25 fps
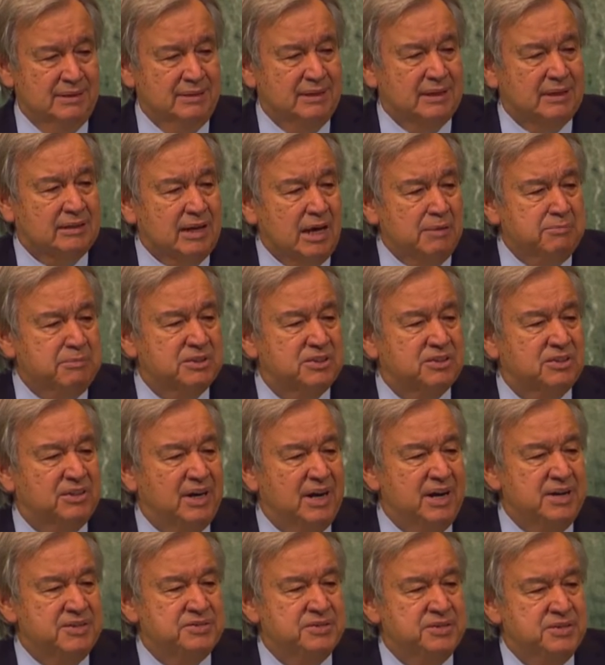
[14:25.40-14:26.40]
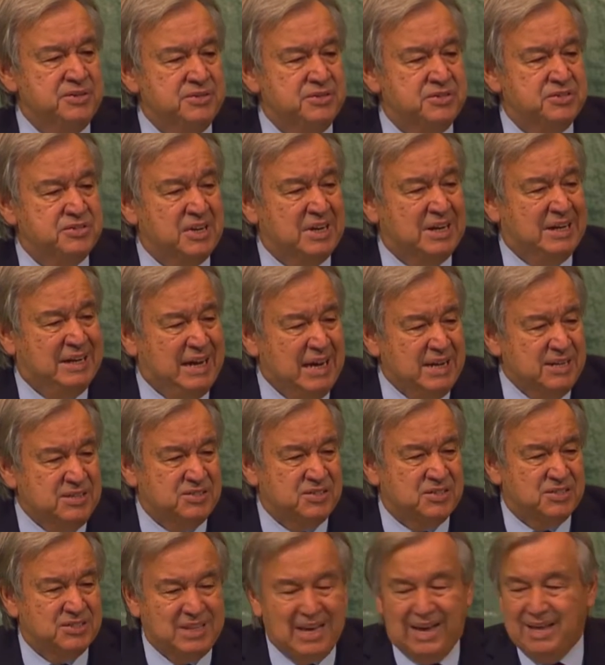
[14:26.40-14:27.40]
The climate crisis is a
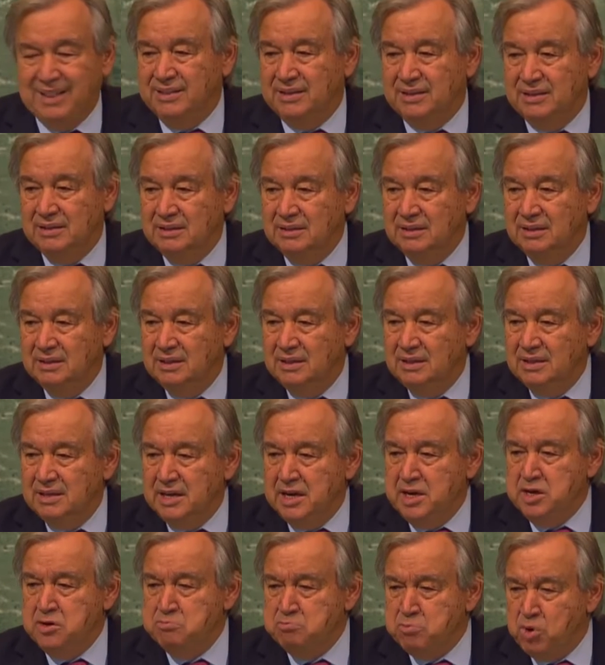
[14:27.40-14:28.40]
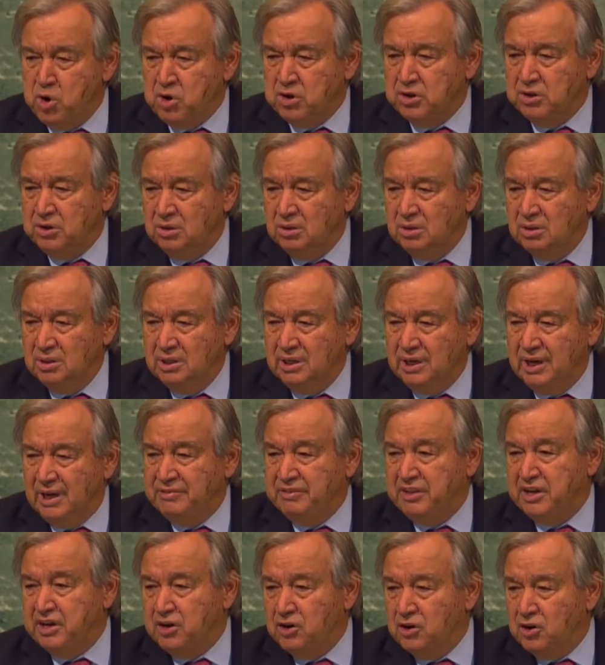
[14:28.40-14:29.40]
case study in moral
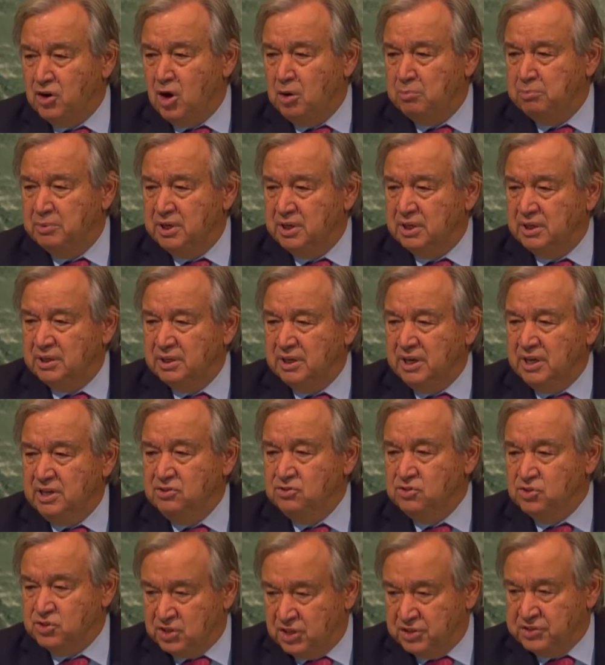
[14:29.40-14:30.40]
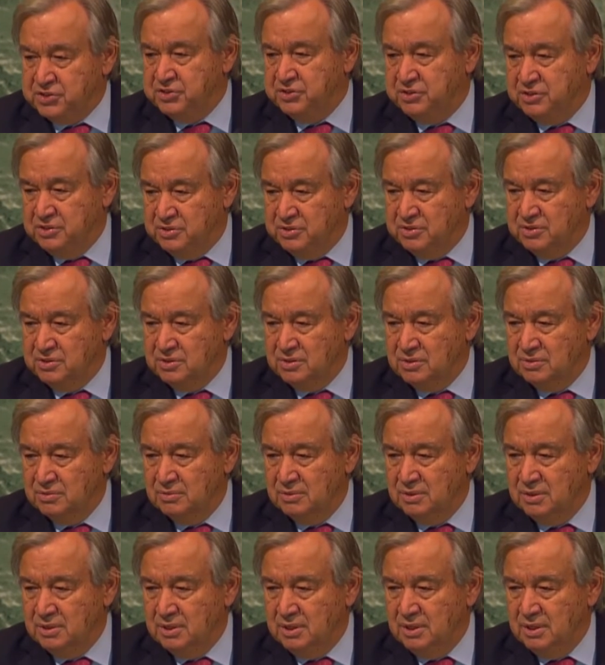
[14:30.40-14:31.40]
and economic injustice.
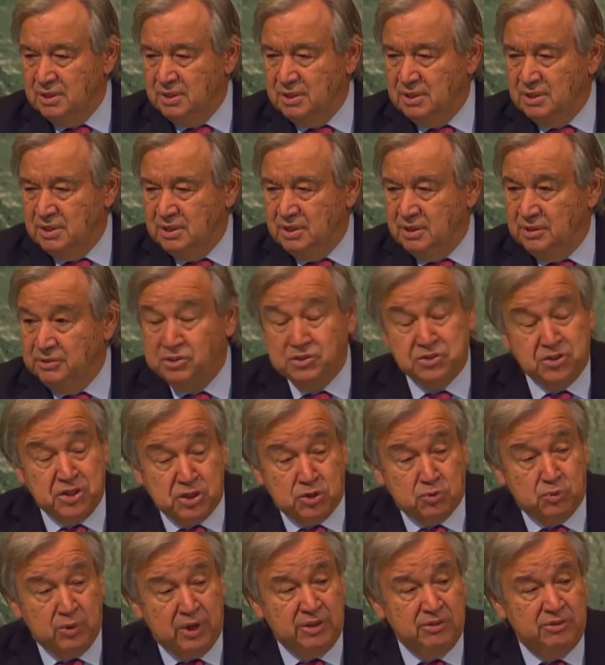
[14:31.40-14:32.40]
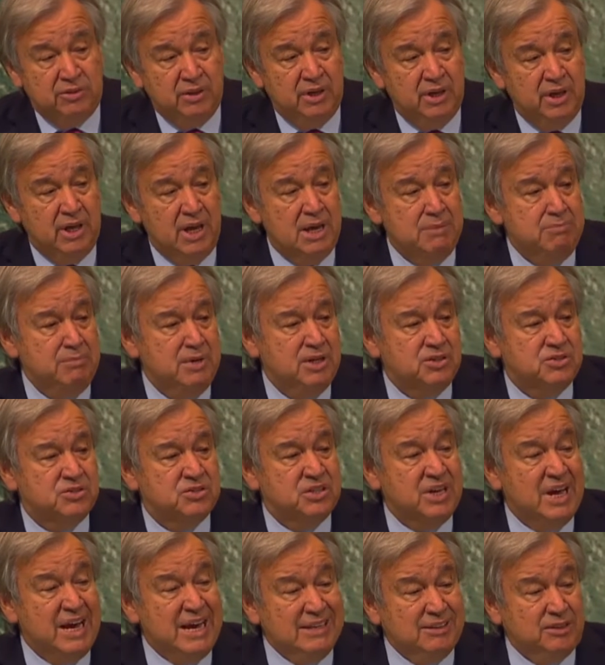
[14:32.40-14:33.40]
The G20
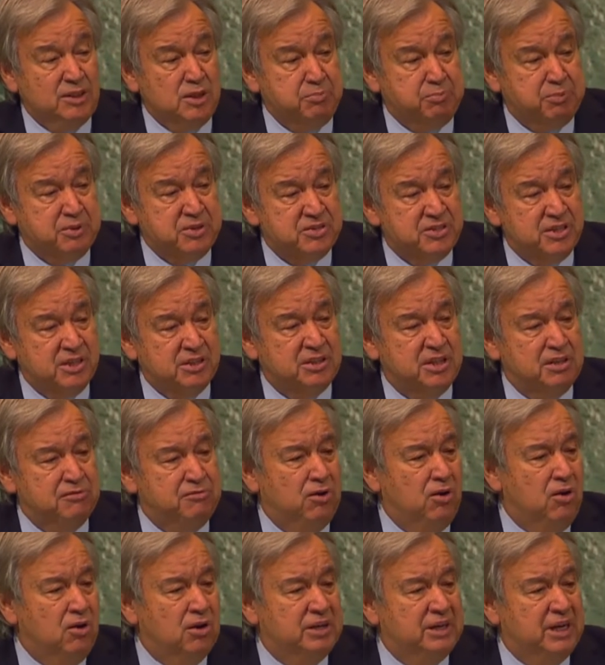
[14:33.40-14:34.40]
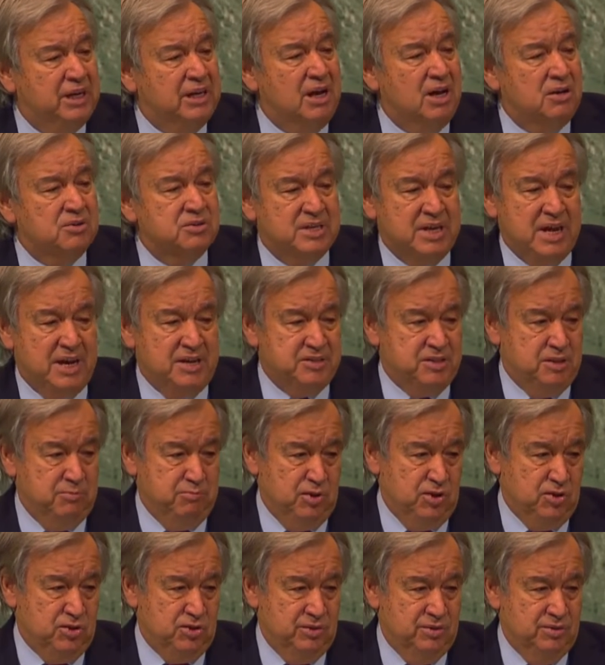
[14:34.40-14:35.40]
emits 80% of all greenhouse gas
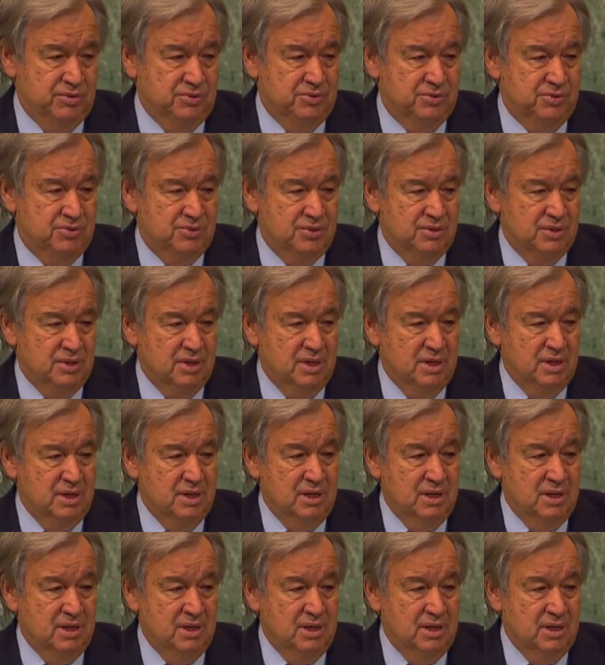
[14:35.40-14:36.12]
emissions.